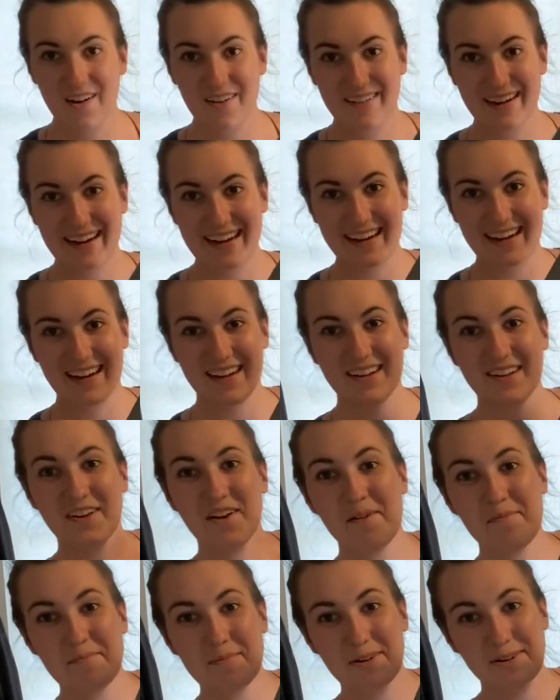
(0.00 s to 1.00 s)
right,
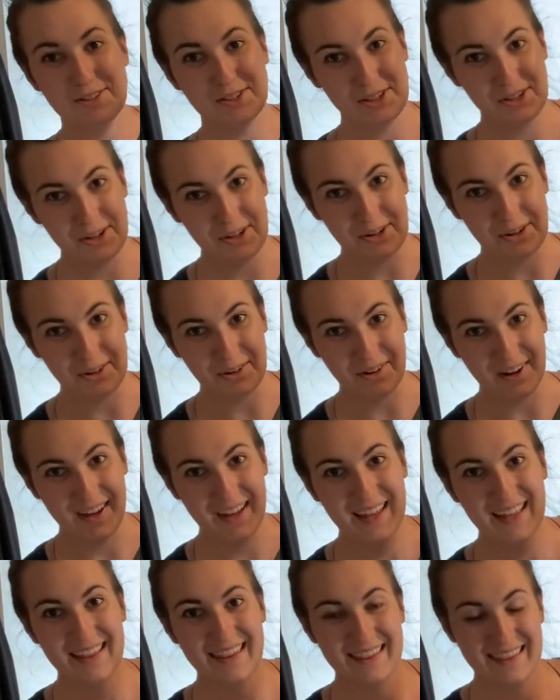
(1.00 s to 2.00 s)
number 2.
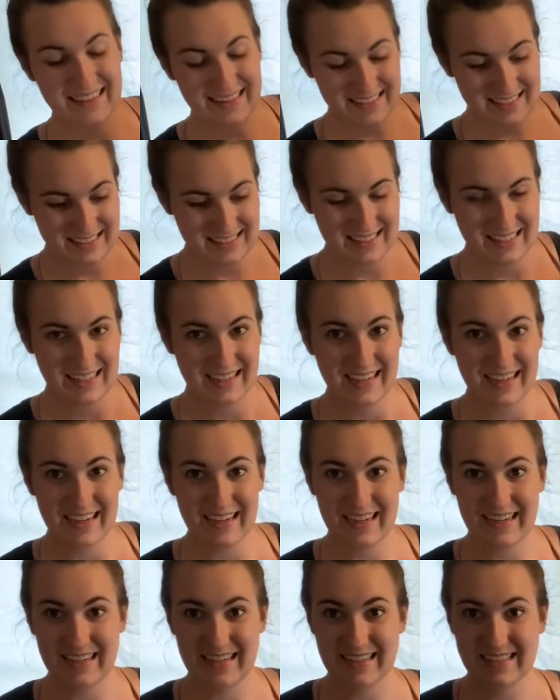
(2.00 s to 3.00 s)
This
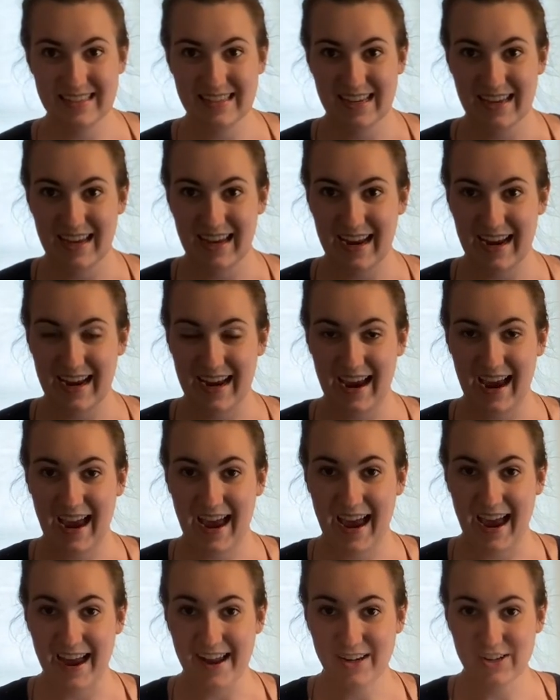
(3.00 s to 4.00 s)
is a
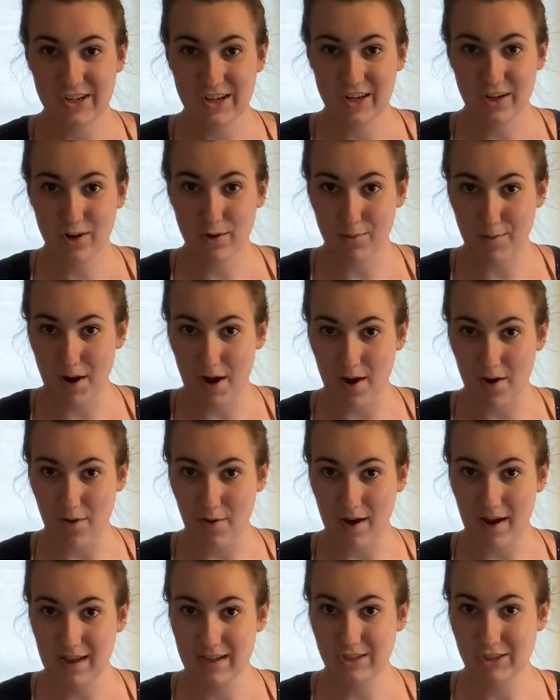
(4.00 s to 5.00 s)
Hatch
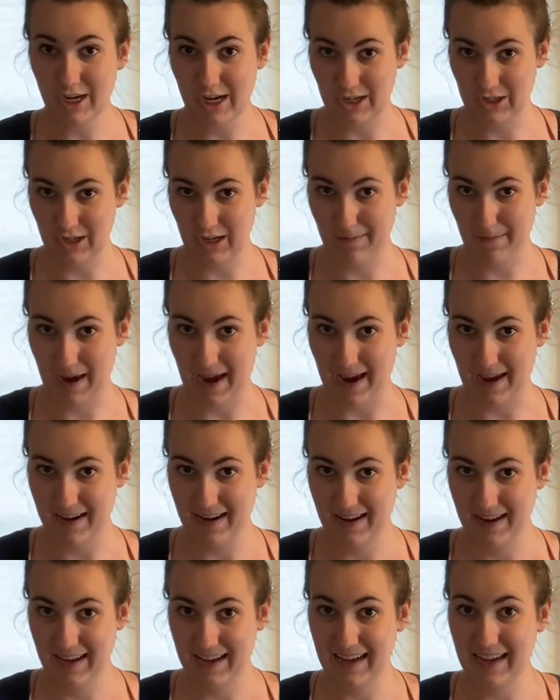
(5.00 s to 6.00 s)
Grow changing pad.
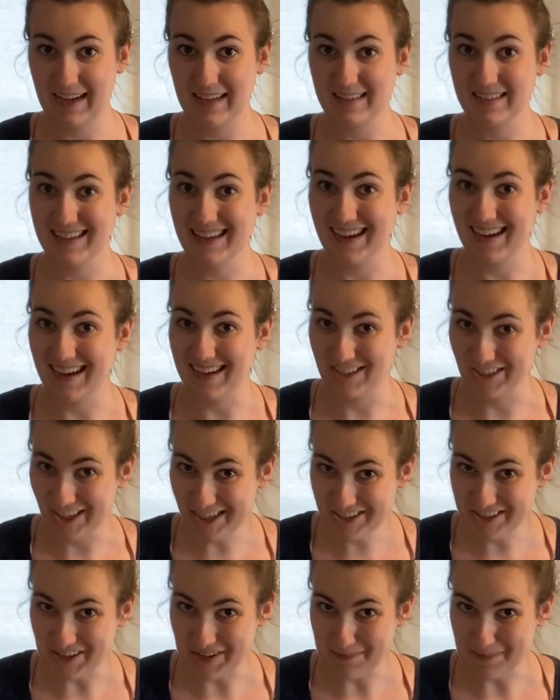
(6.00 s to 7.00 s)
It's a
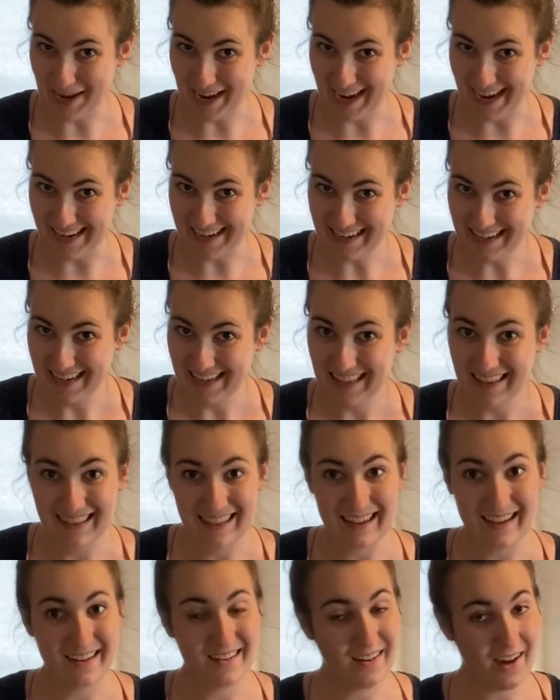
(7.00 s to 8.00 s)
changing pad
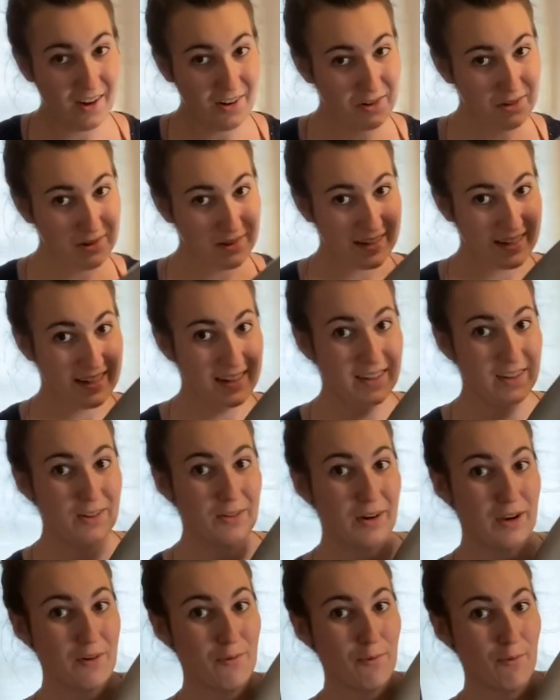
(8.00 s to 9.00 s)
that not only you
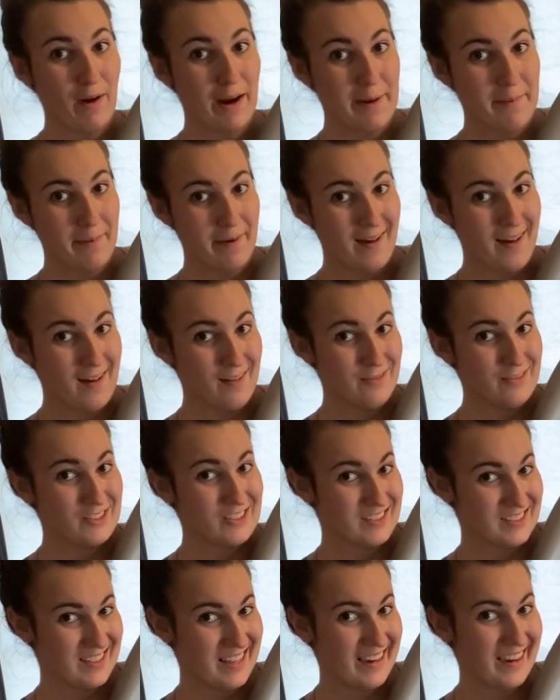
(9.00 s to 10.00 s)
can wipe off,
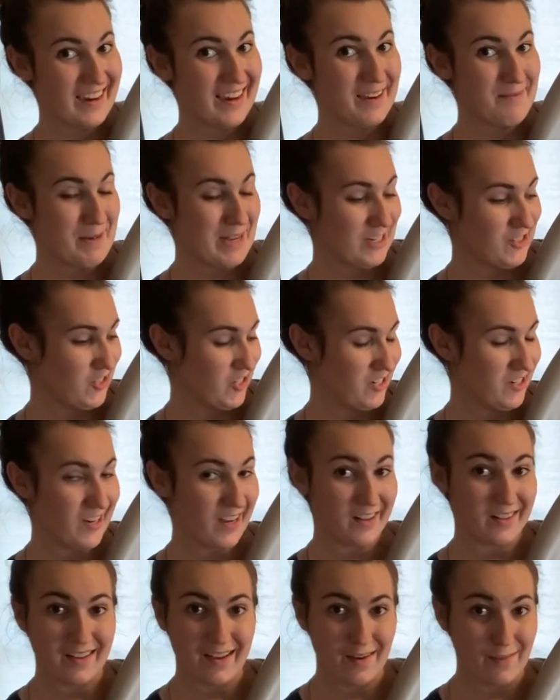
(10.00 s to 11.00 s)
just like I mentioned, I
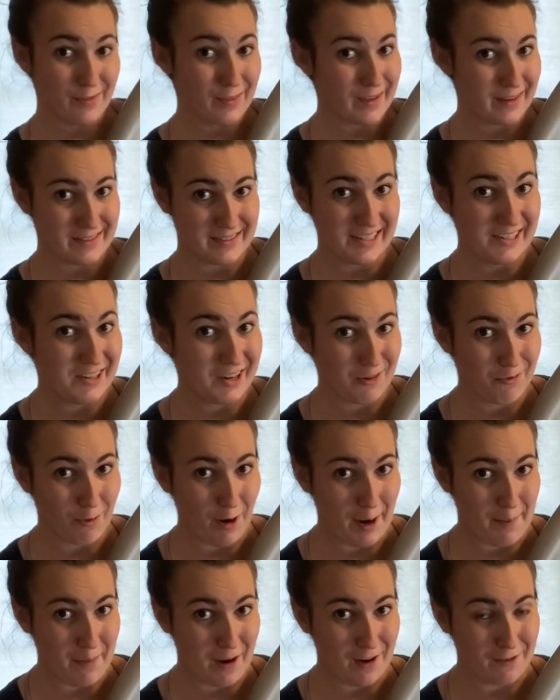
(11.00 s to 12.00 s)
love things that you can
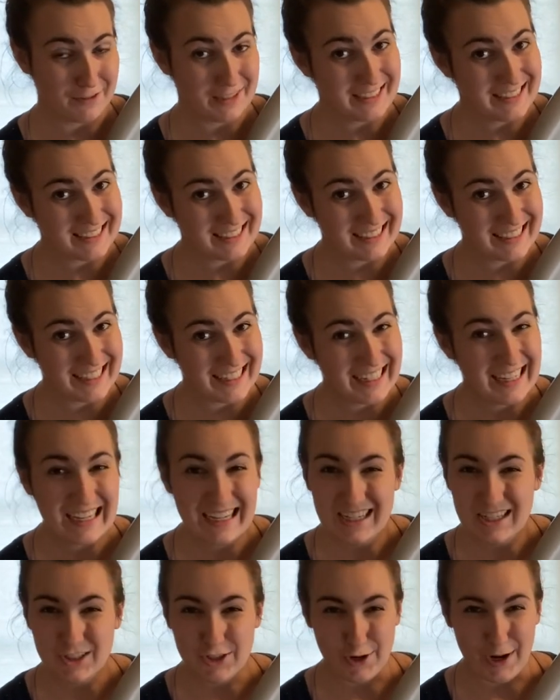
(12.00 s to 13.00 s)
wipe off easily,
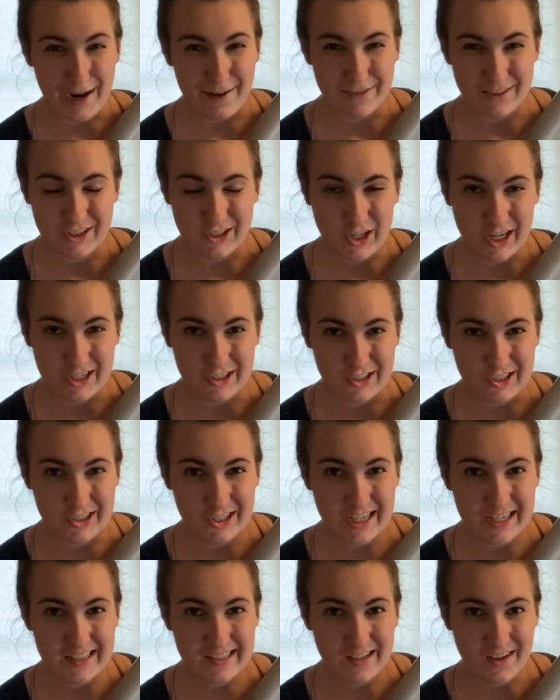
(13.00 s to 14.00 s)
don't have to change the
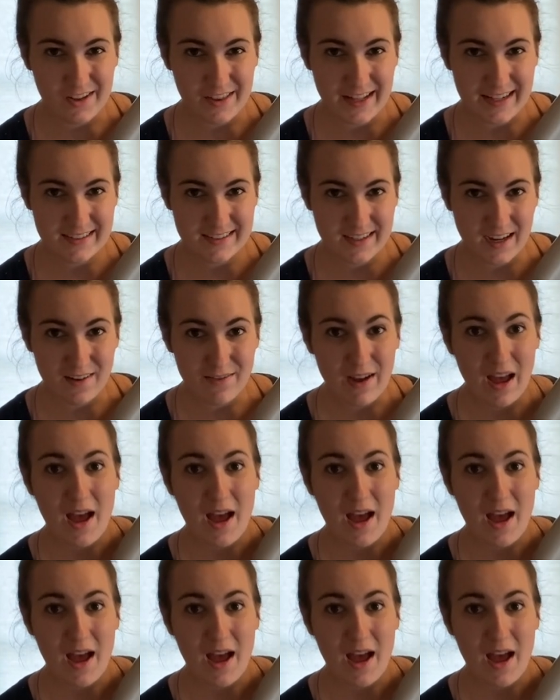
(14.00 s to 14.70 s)
sheets, all that stuff,